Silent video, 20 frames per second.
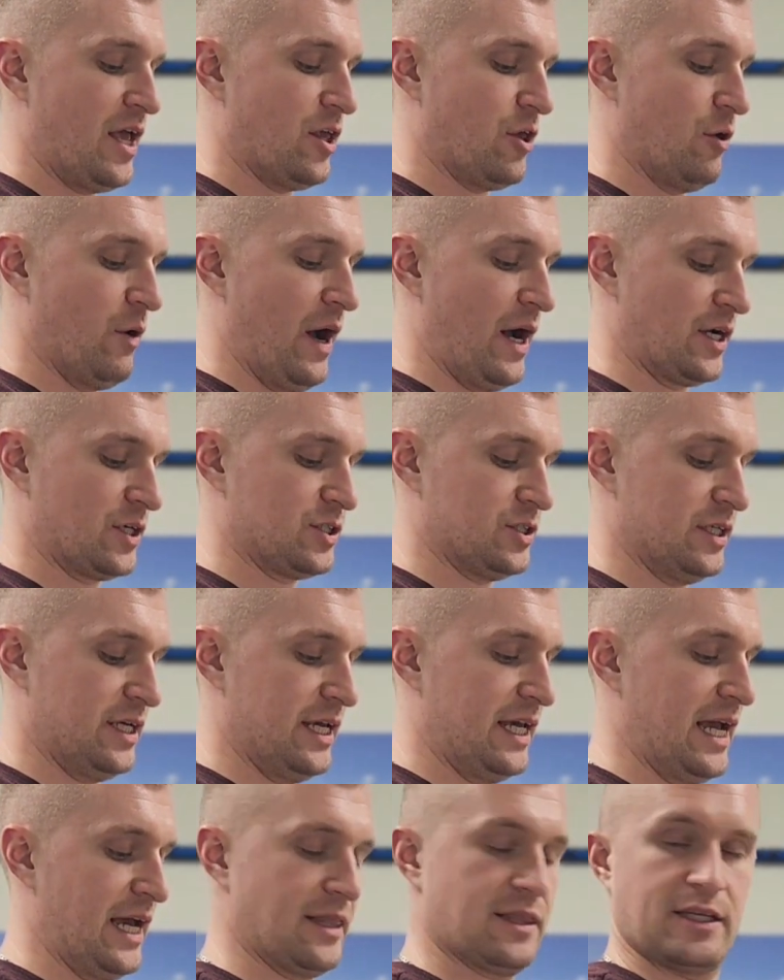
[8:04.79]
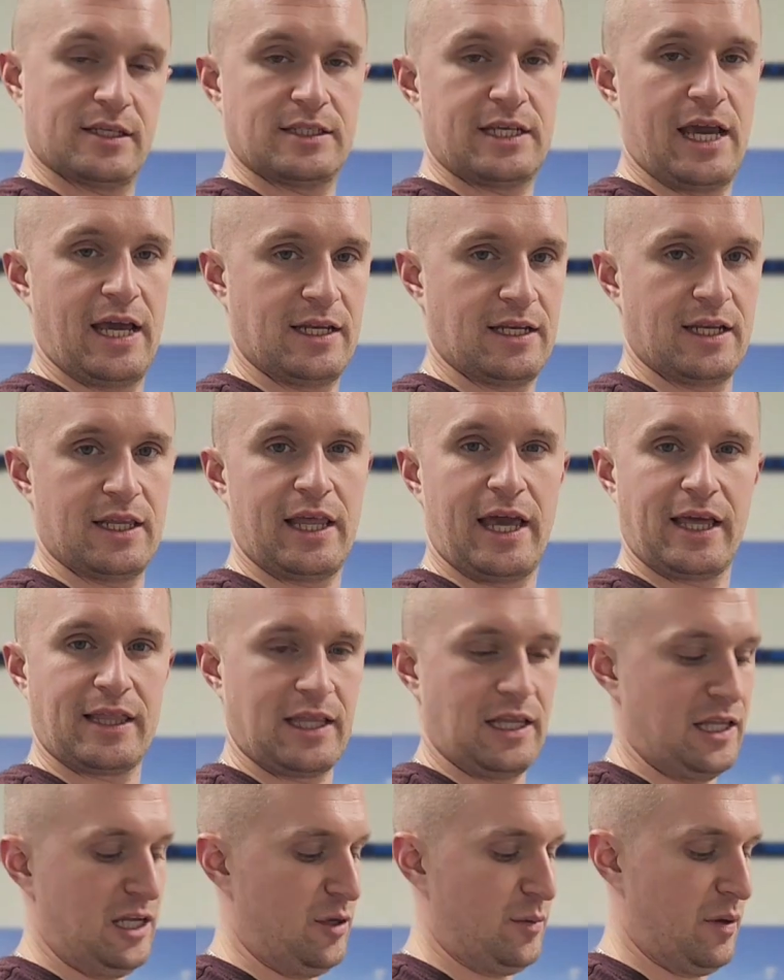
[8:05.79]
you actually get the tendon
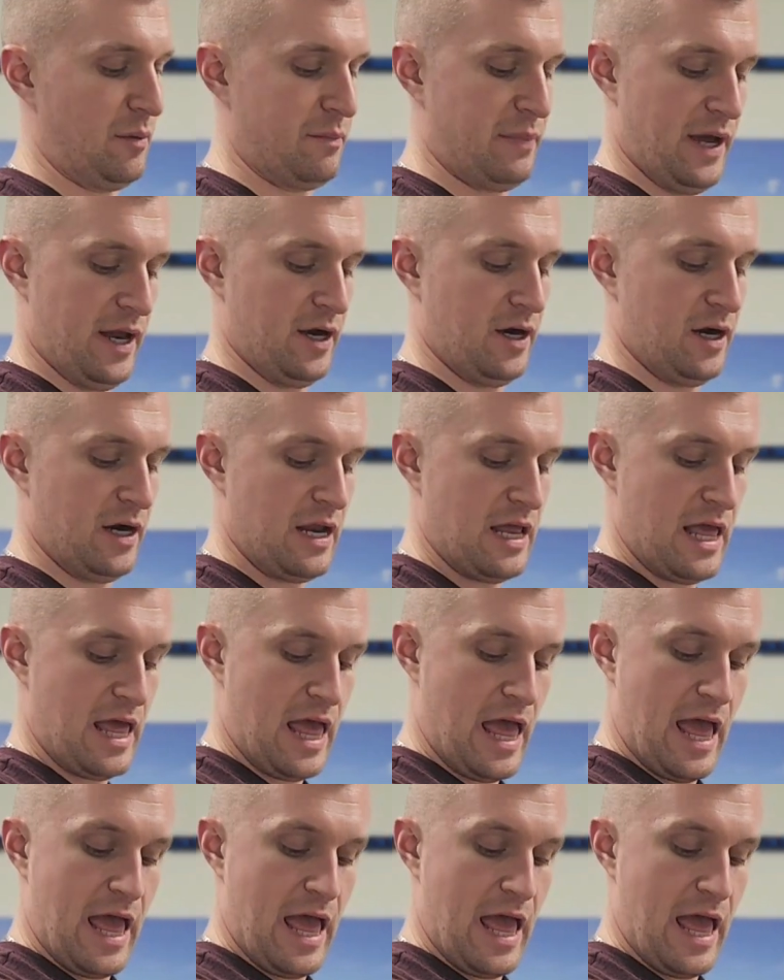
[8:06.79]
length a little bit better.